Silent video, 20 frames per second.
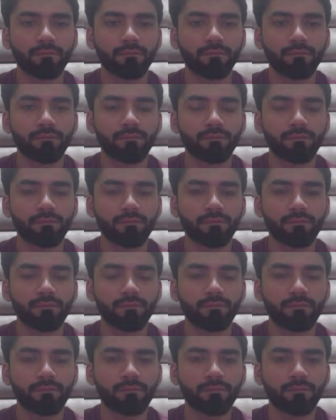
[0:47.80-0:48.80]

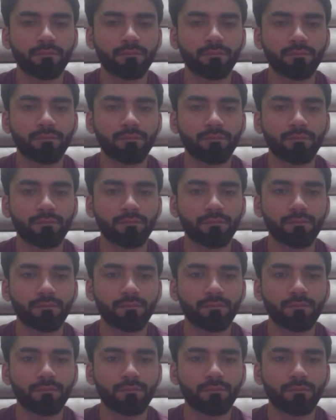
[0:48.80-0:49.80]

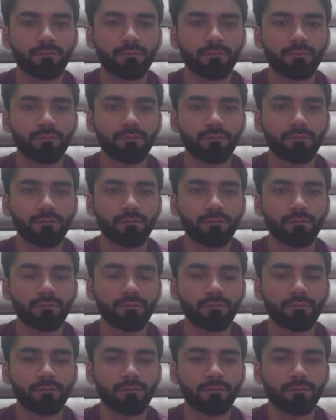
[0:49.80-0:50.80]

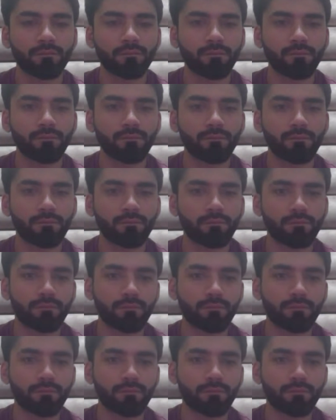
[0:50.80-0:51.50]
(not speaking)